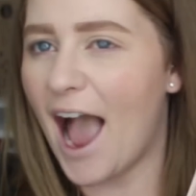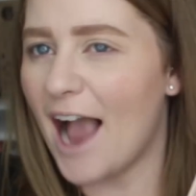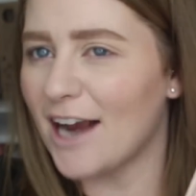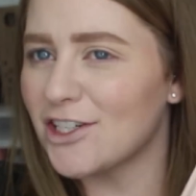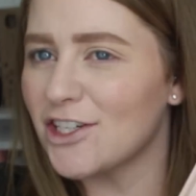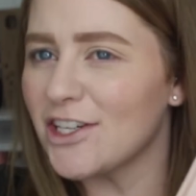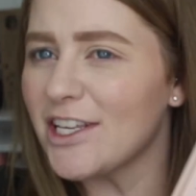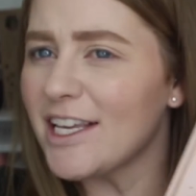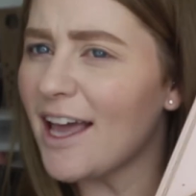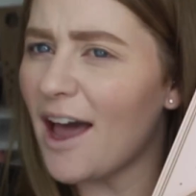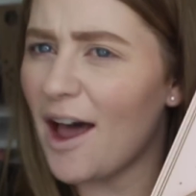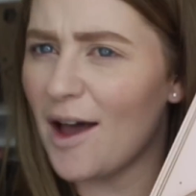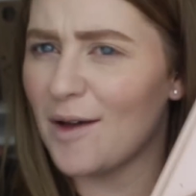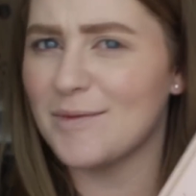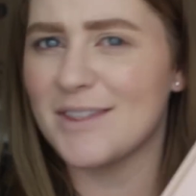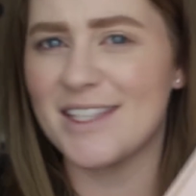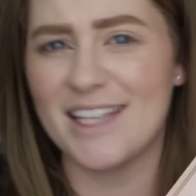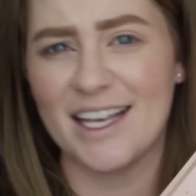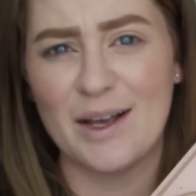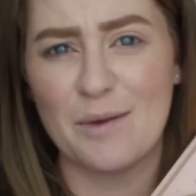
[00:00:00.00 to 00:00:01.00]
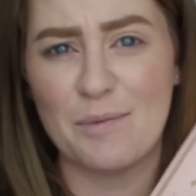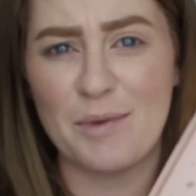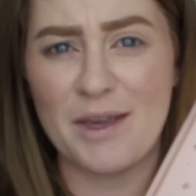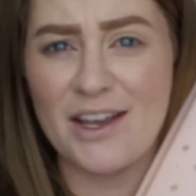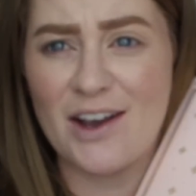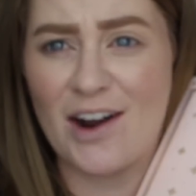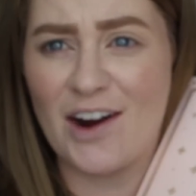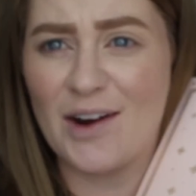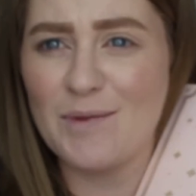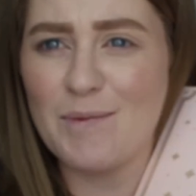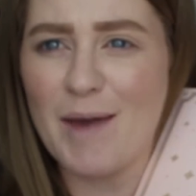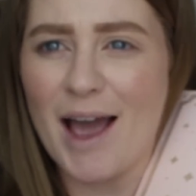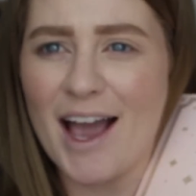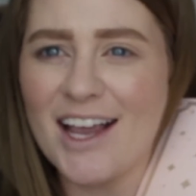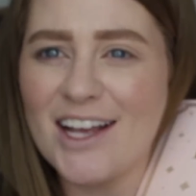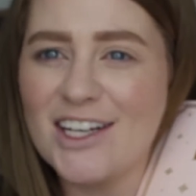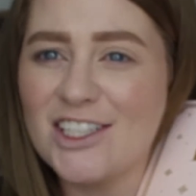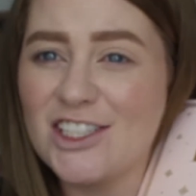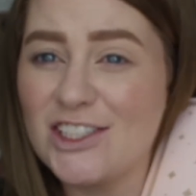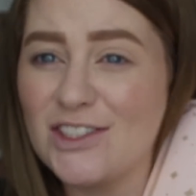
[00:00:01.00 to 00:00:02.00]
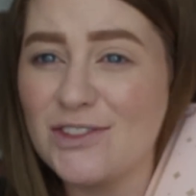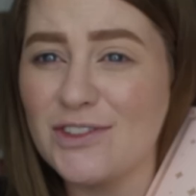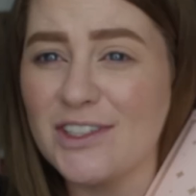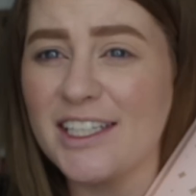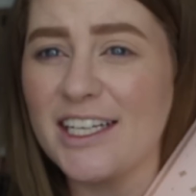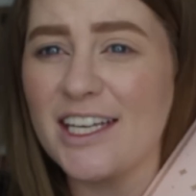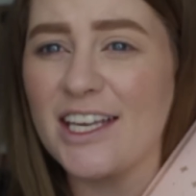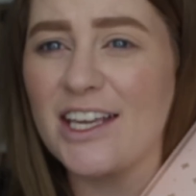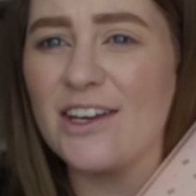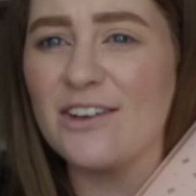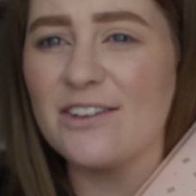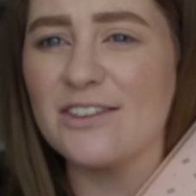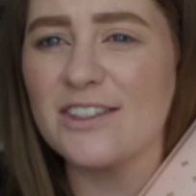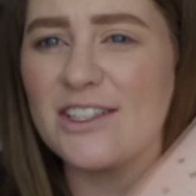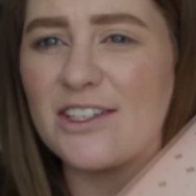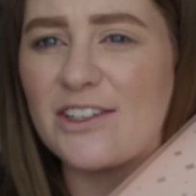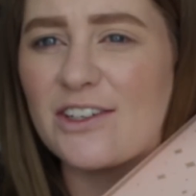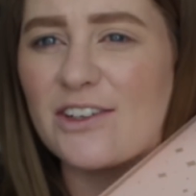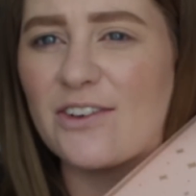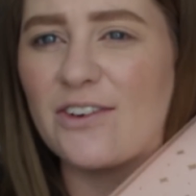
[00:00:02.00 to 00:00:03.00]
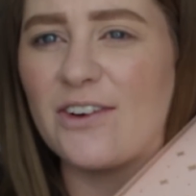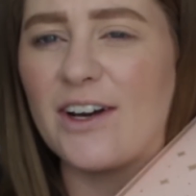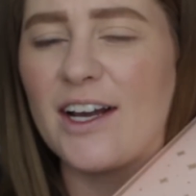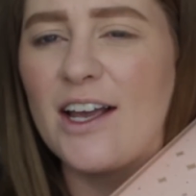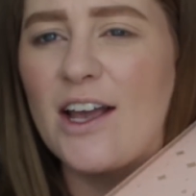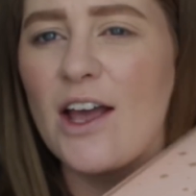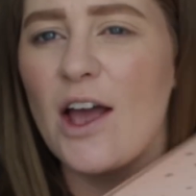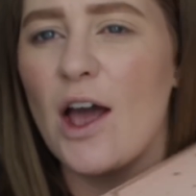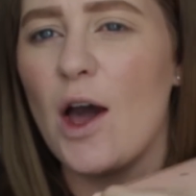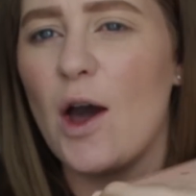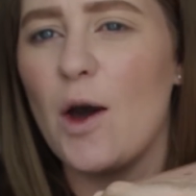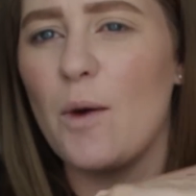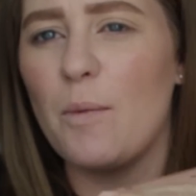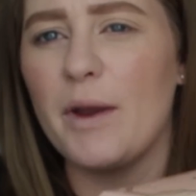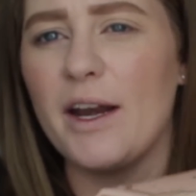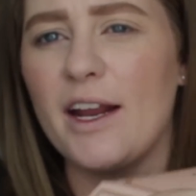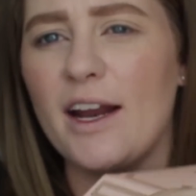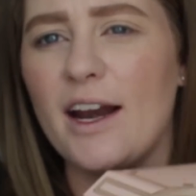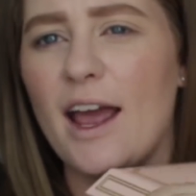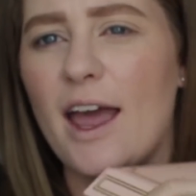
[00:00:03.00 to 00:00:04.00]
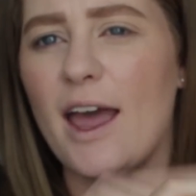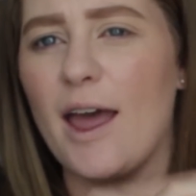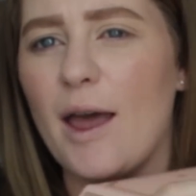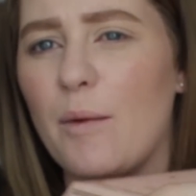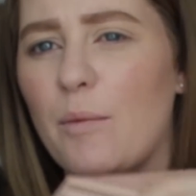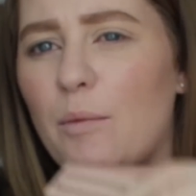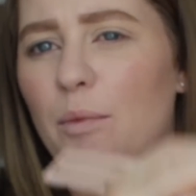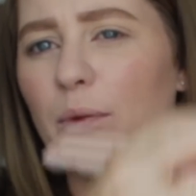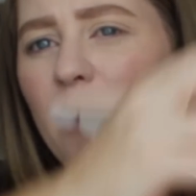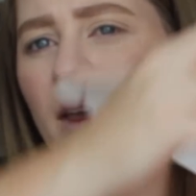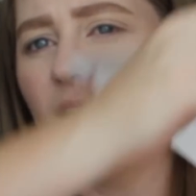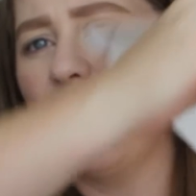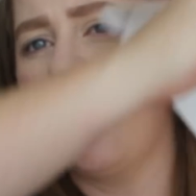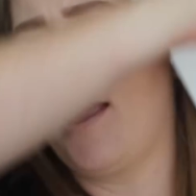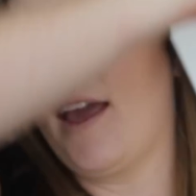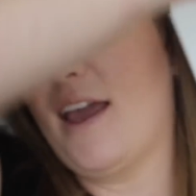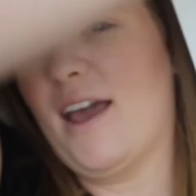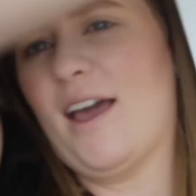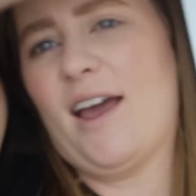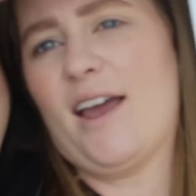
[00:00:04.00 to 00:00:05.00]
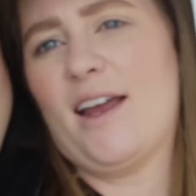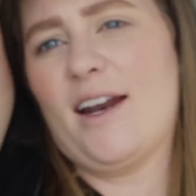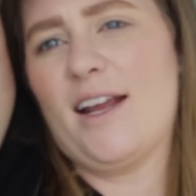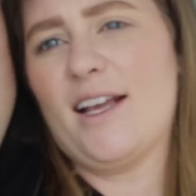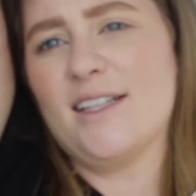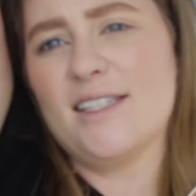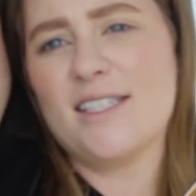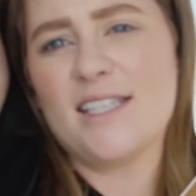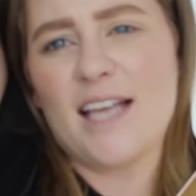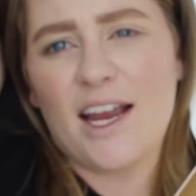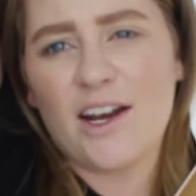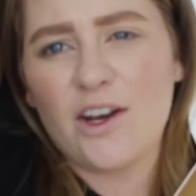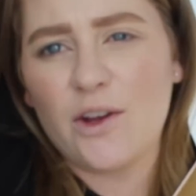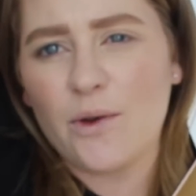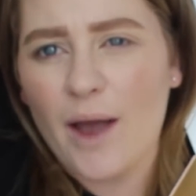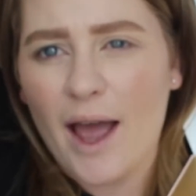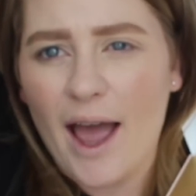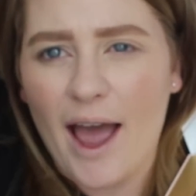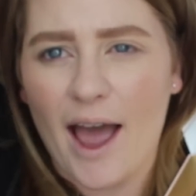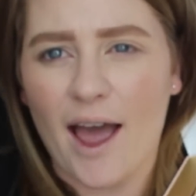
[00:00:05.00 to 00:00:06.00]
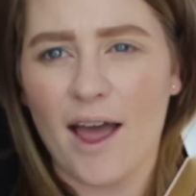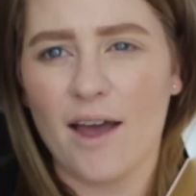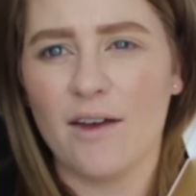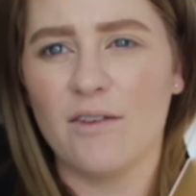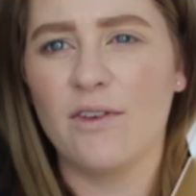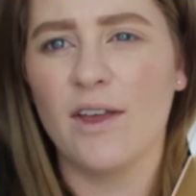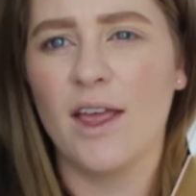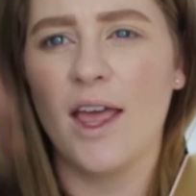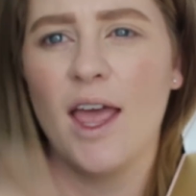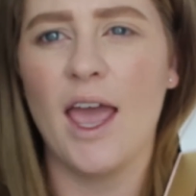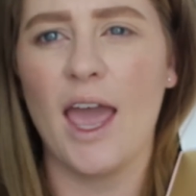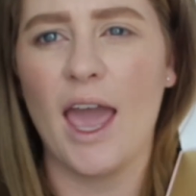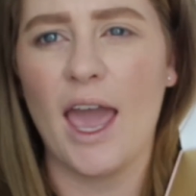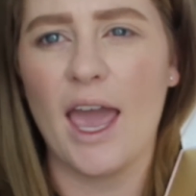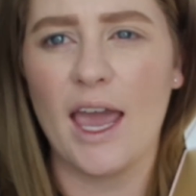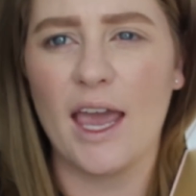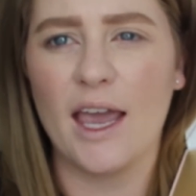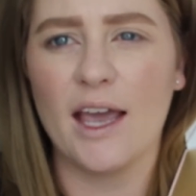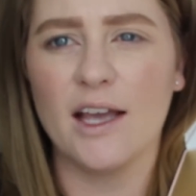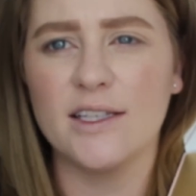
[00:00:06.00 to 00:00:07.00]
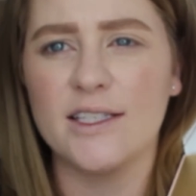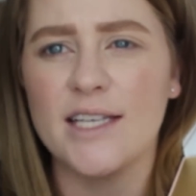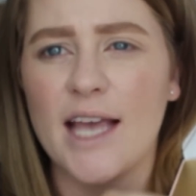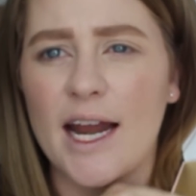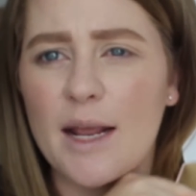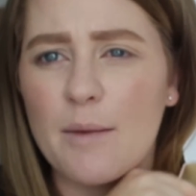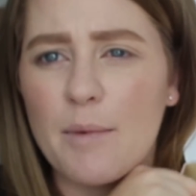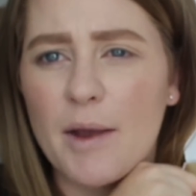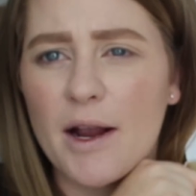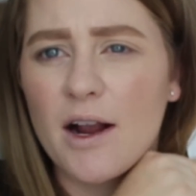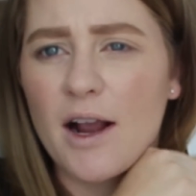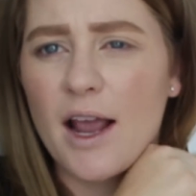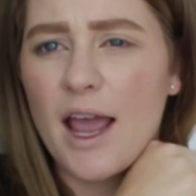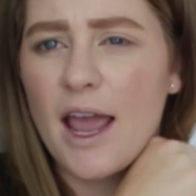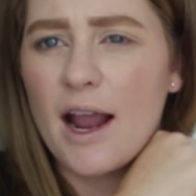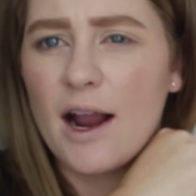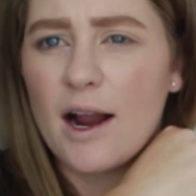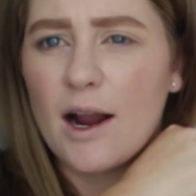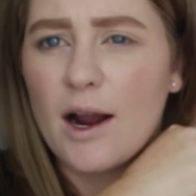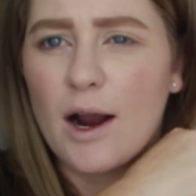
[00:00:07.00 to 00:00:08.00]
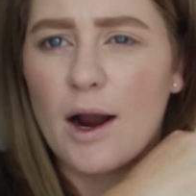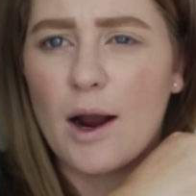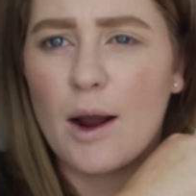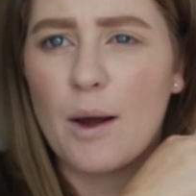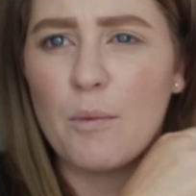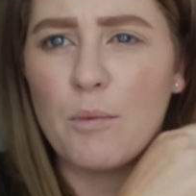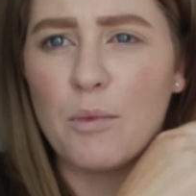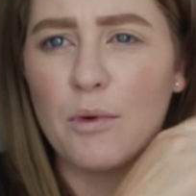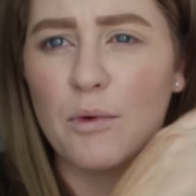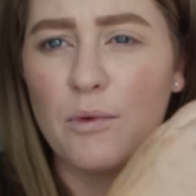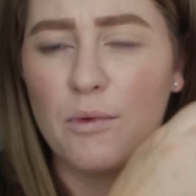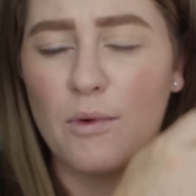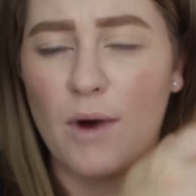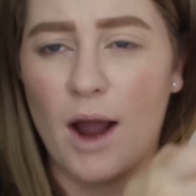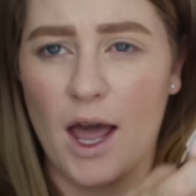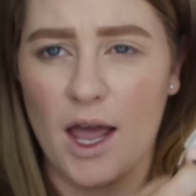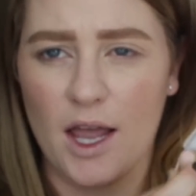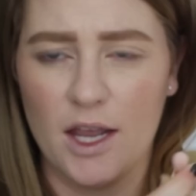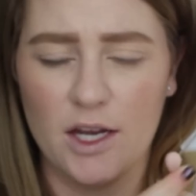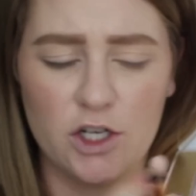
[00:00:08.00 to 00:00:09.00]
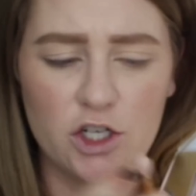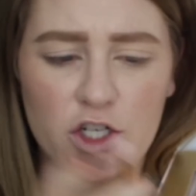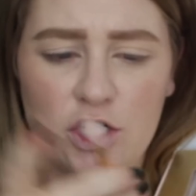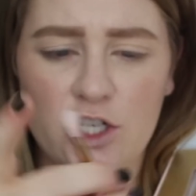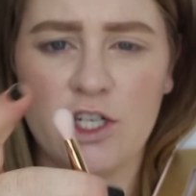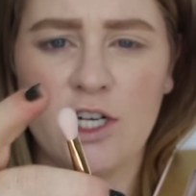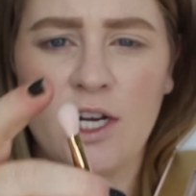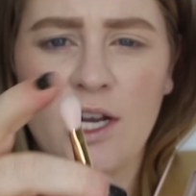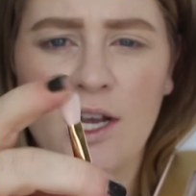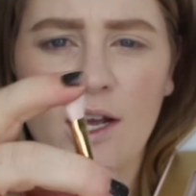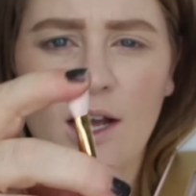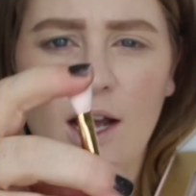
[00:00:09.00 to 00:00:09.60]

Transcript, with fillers: actually comes like a PR package. It's really cute. So you open it up, and inside you have a teddy bear hair brush,